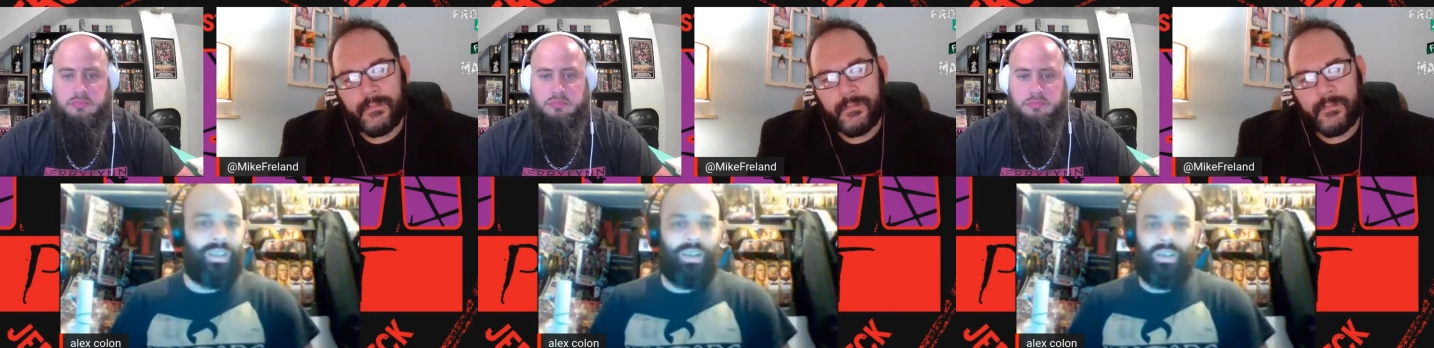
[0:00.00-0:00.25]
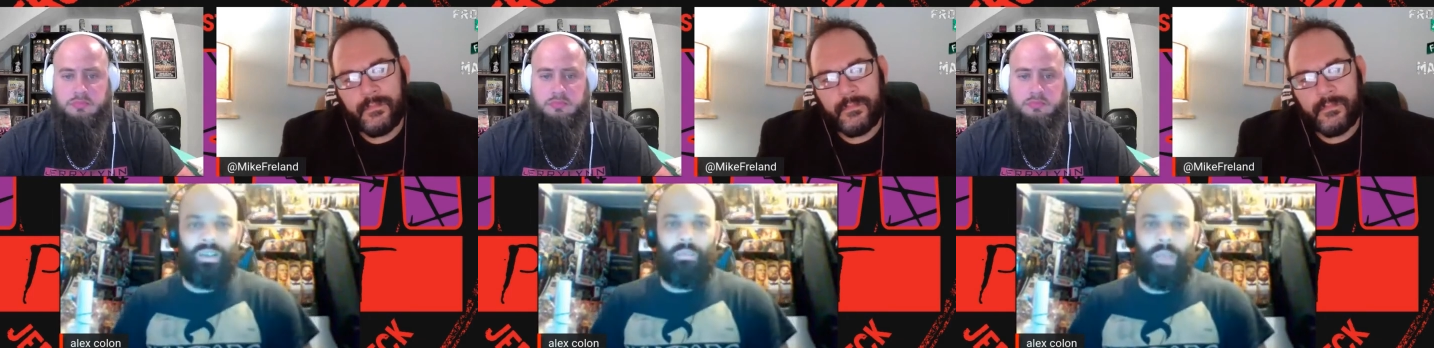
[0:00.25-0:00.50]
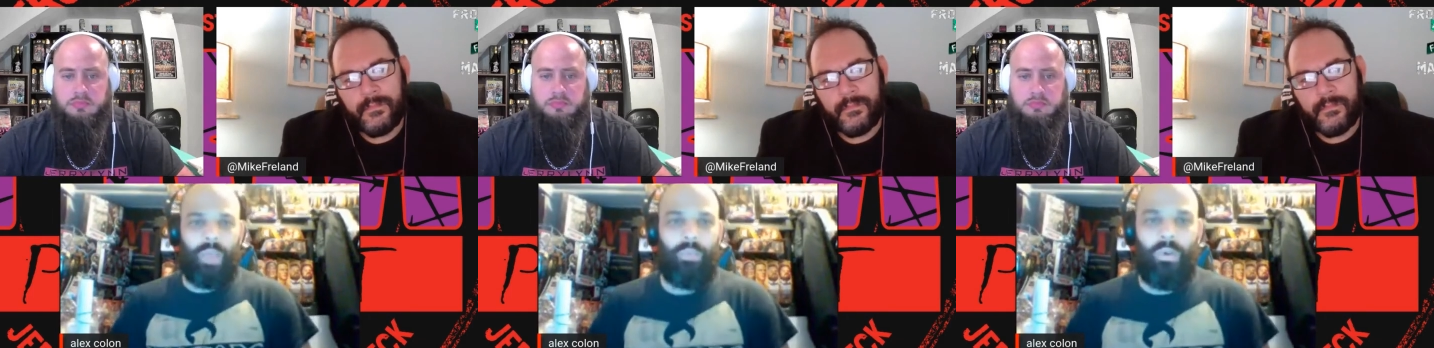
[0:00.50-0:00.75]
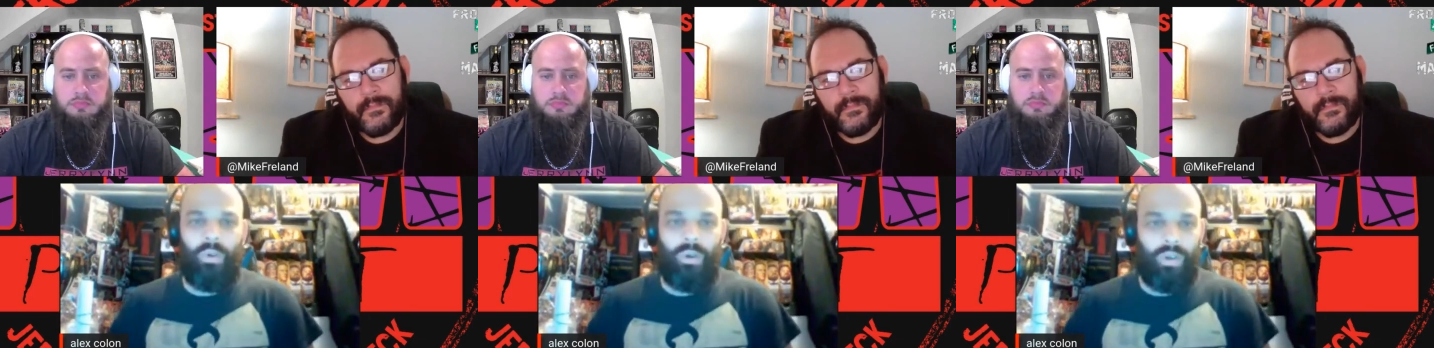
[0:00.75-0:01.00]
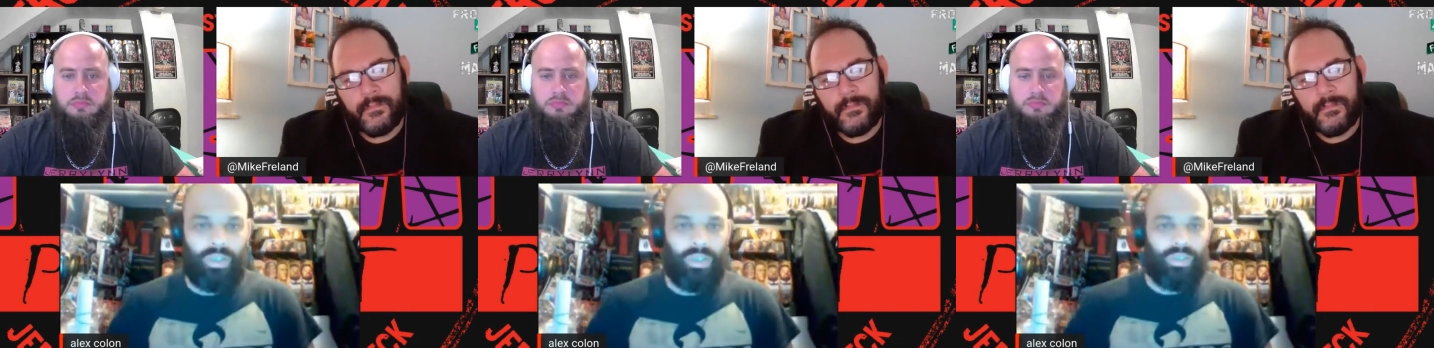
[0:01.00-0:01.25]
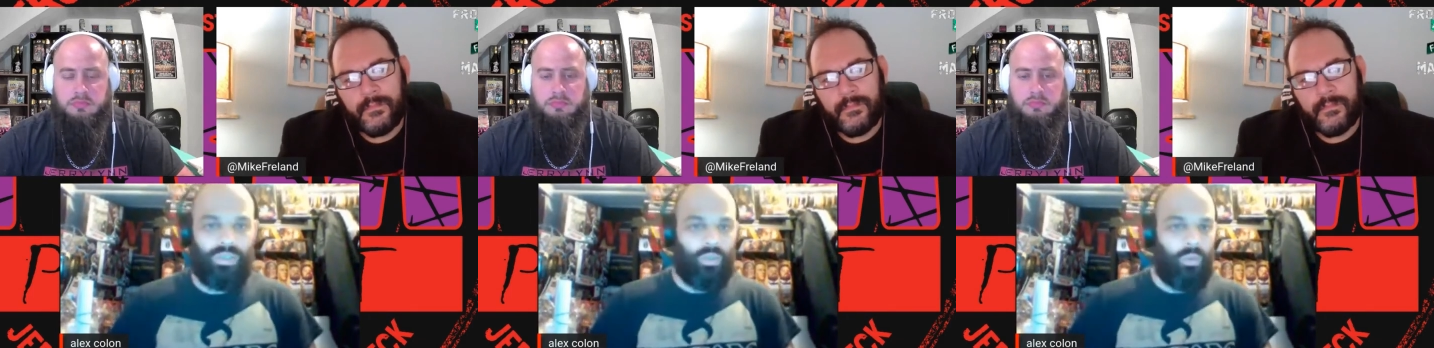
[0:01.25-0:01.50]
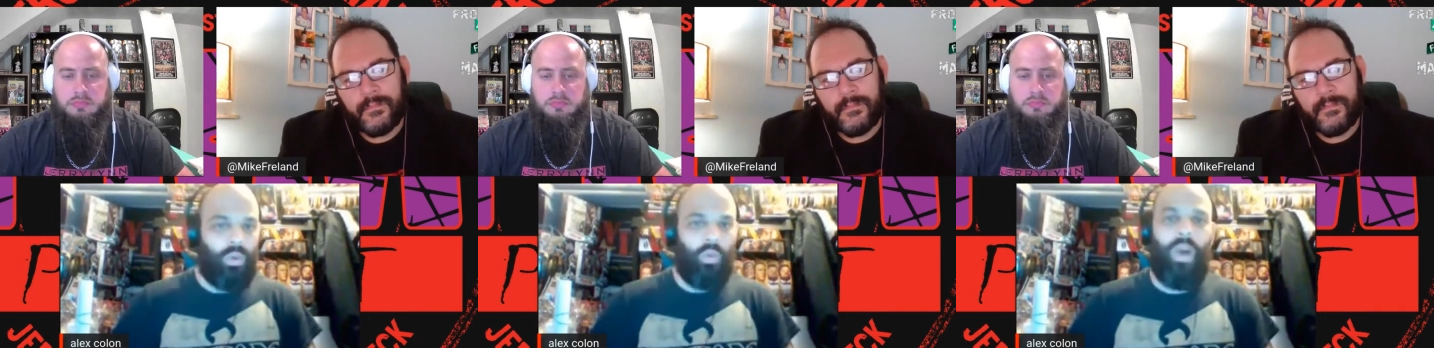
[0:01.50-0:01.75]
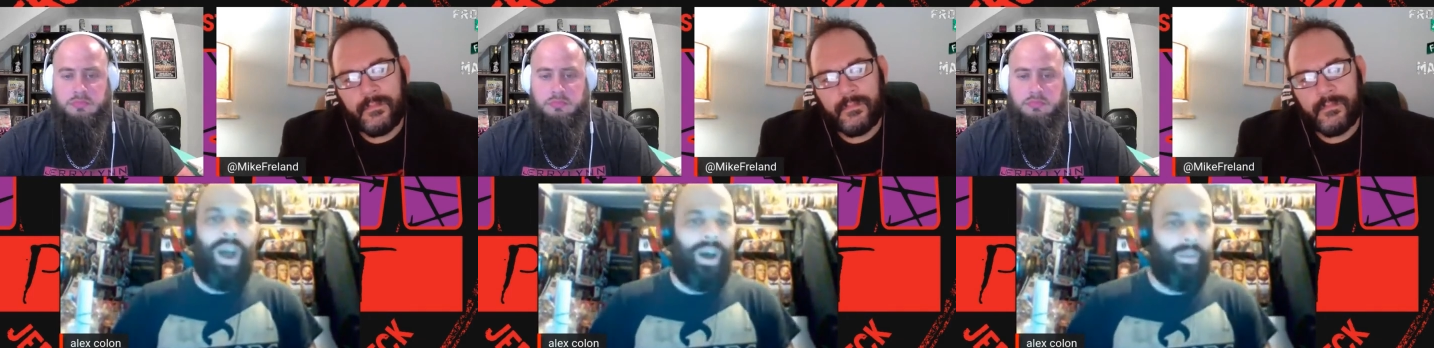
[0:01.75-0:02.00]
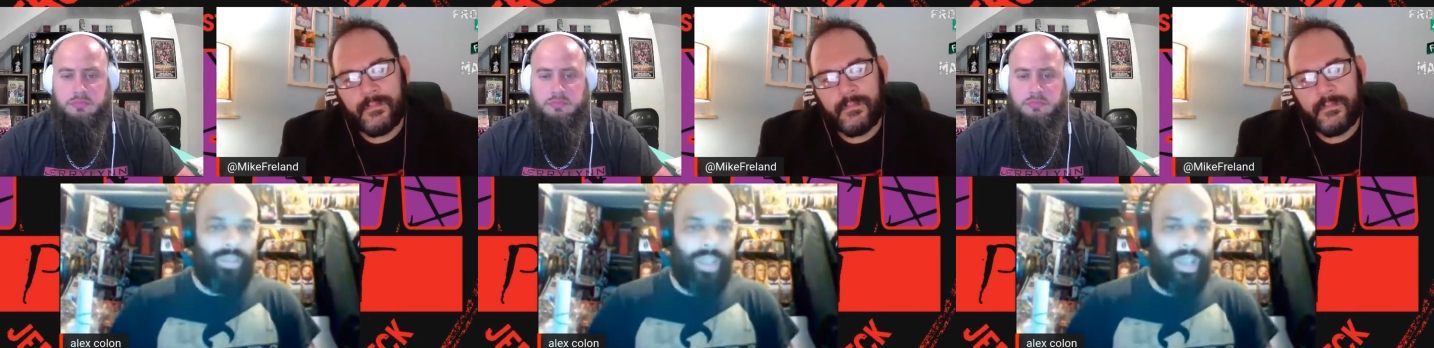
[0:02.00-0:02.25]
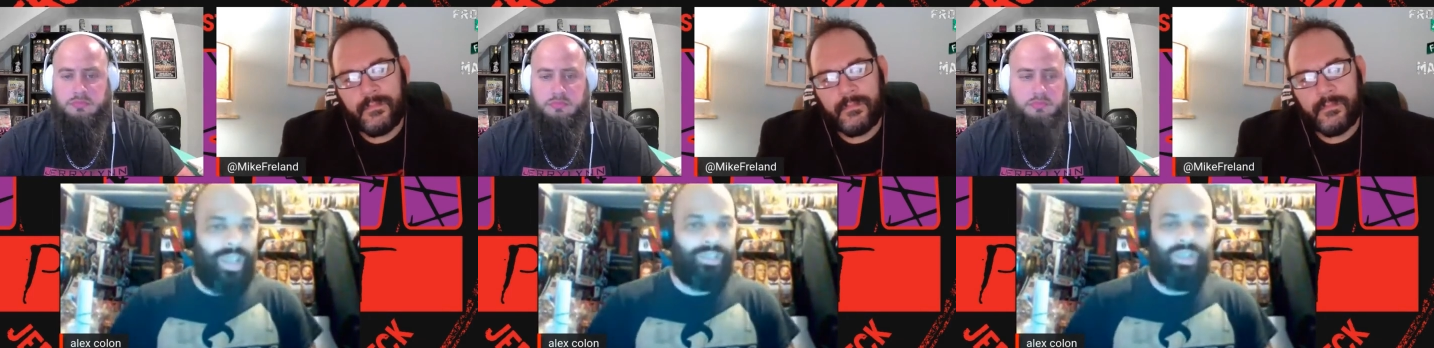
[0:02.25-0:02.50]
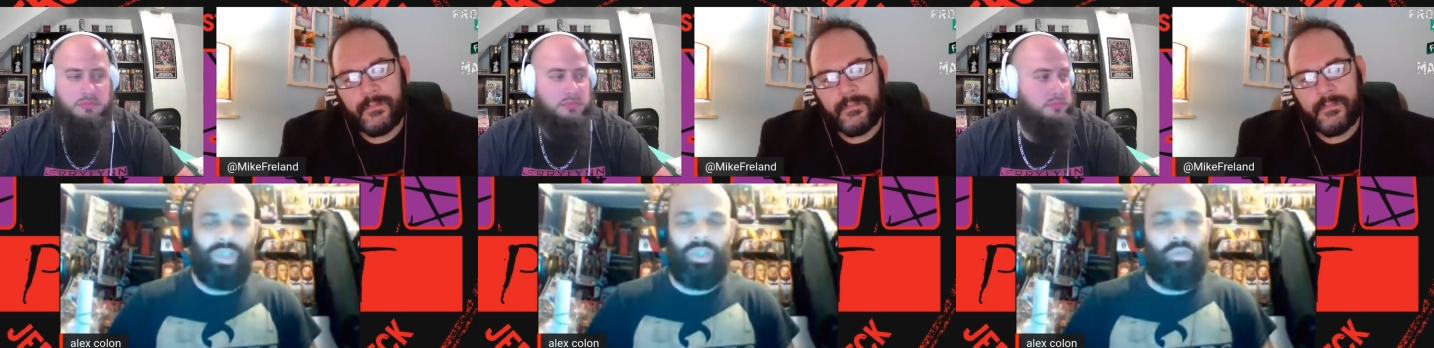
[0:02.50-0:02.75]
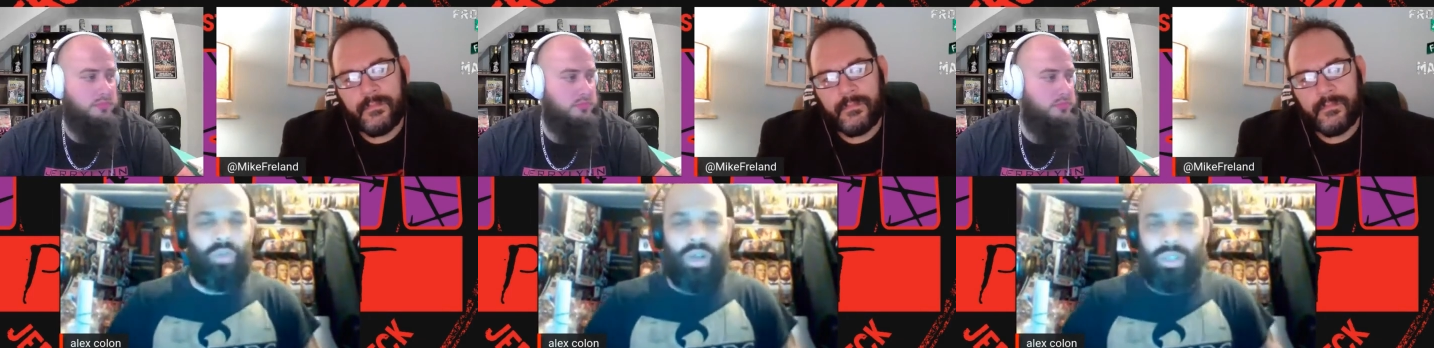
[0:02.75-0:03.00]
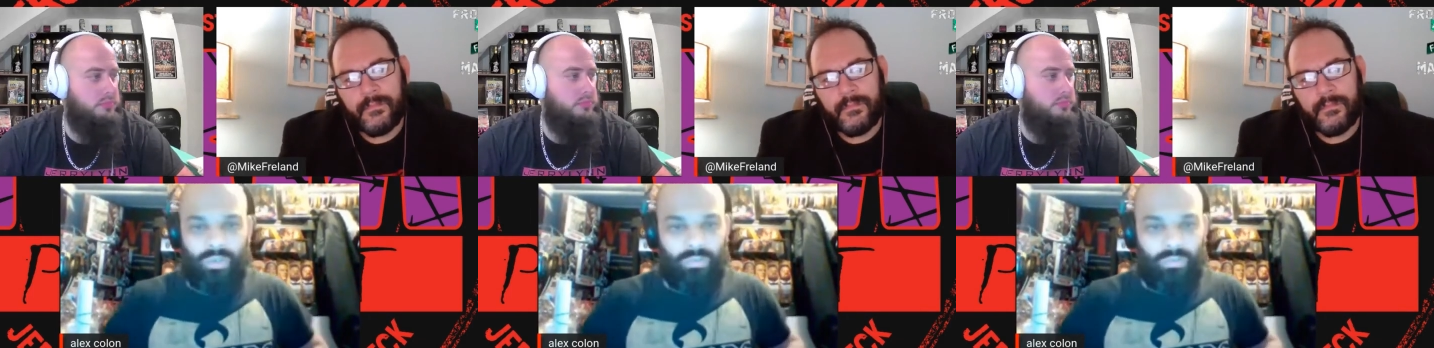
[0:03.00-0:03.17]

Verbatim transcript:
Speaker 1: There, people are just doing wild things. You know, drugs are